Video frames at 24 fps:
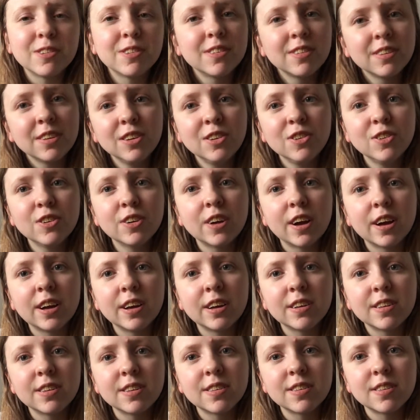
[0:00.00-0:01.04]
see you
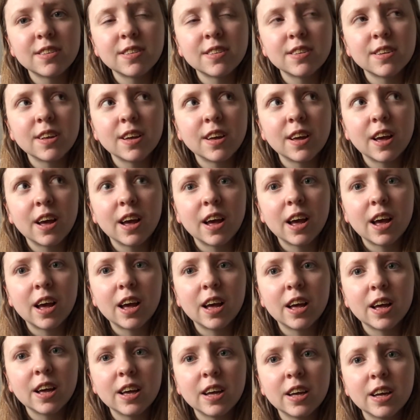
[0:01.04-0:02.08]
guys
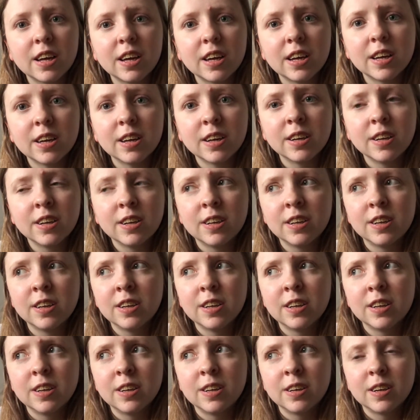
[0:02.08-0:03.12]
I
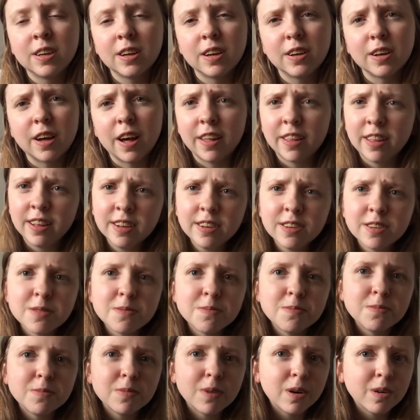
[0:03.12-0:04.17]
think
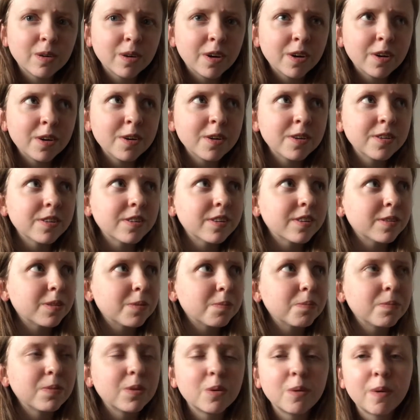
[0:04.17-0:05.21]
tomorrow,
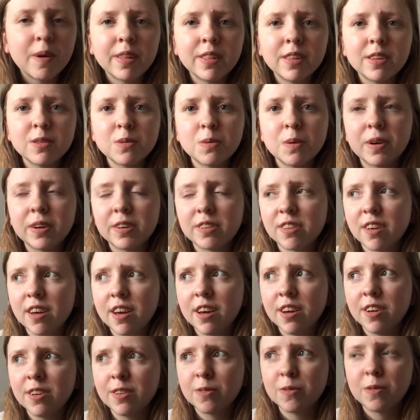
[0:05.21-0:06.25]
the way this works
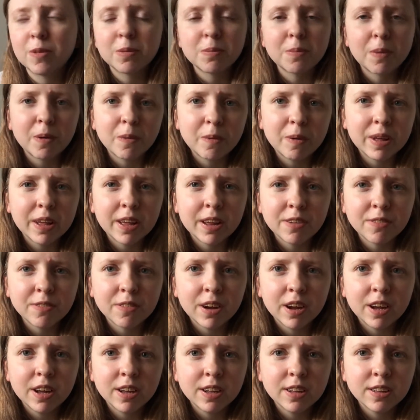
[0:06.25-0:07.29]
out with my weekend
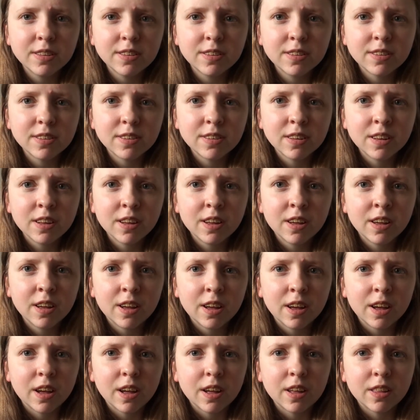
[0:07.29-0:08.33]
reads,
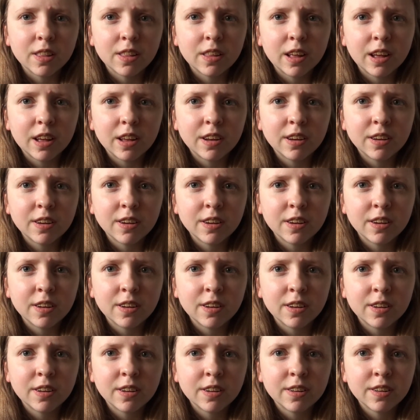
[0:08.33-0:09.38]
and then
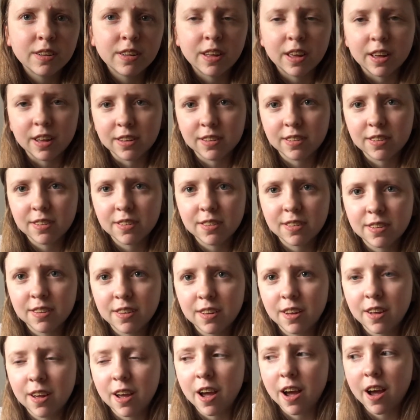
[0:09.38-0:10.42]
yes,
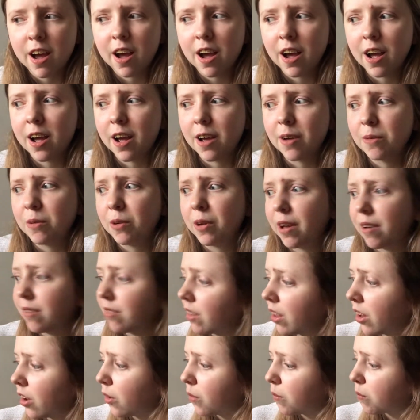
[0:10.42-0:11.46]
I will have
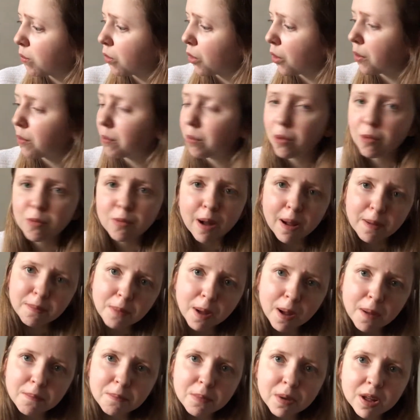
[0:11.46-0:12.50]
that October wrap
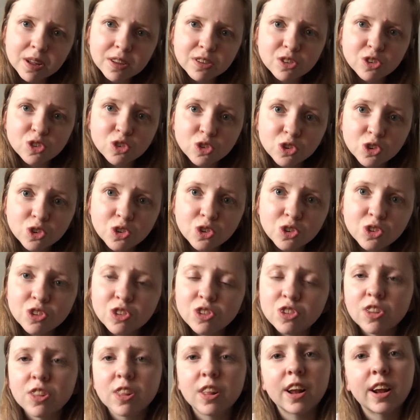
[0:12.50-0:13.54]
up soon
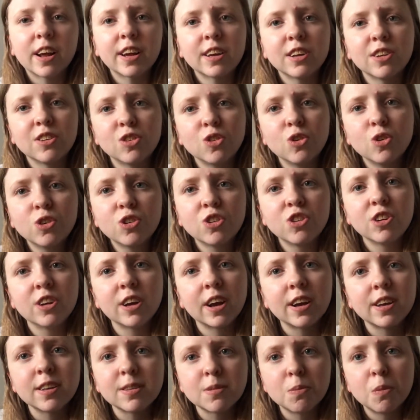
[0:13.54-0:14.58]
so that I can talk to you
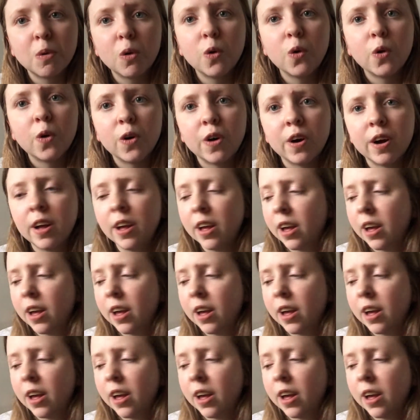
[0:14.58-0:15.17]
guys more